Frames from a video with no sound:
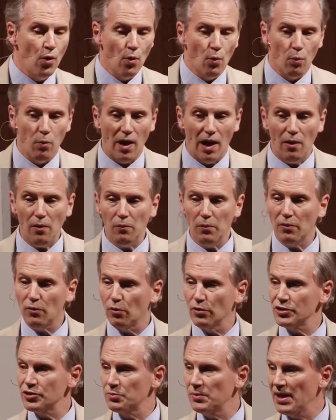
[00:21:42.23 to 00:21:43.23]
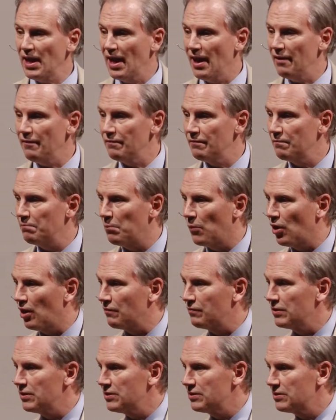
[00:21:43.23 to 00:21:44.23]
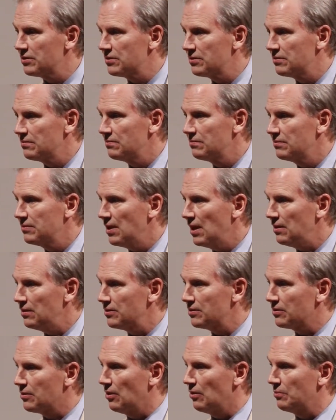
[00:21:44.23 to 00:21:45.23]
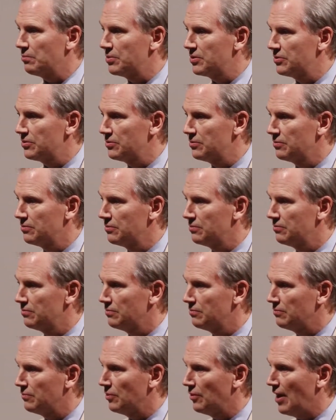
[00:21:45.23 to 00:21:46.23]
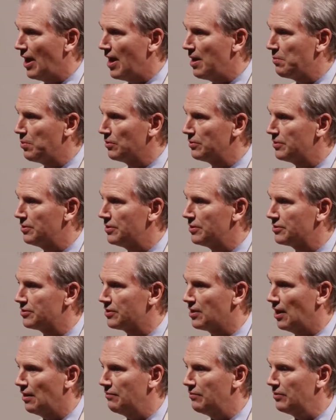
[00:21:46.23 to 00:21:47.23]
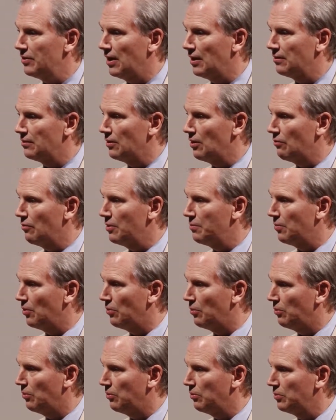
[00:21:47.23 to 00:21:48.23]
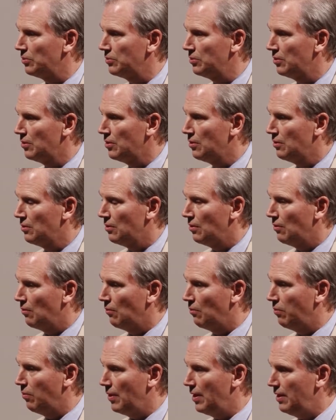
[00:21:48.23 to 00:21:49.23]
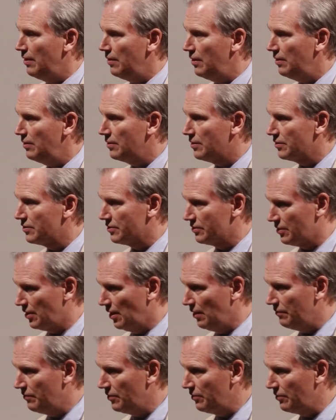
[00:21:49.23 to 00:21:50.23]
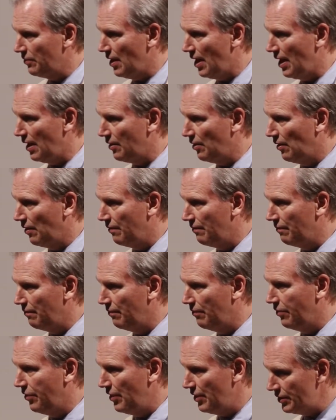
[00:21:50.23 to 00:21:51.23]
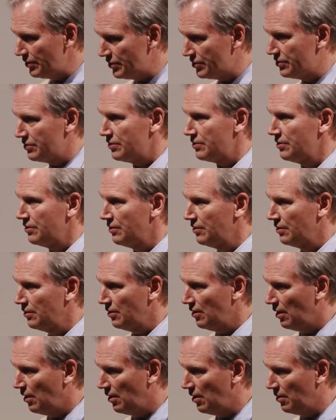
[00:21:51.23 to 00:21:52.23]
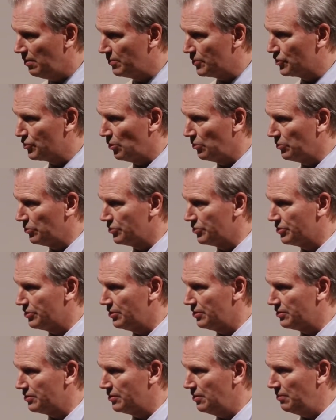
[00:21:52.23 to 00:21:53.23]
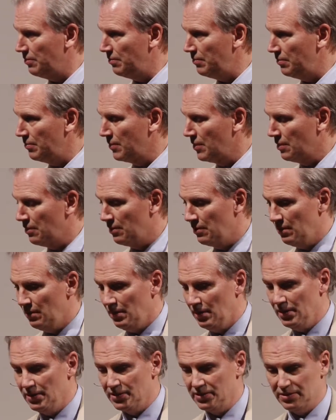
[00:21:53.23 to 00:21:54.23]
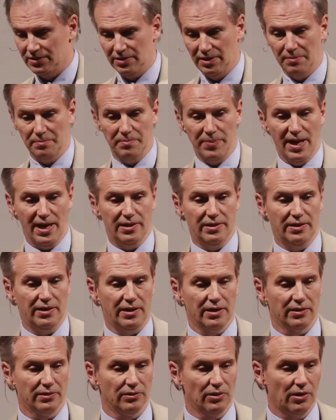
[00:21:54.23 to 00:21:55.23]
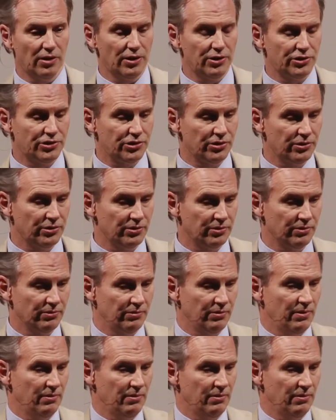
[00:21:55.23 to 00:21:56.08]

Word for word: Well, of course, we have marvelous telescopes. We're able to discover that, lo and behold, we discover that this um, solar system is embedded in a larger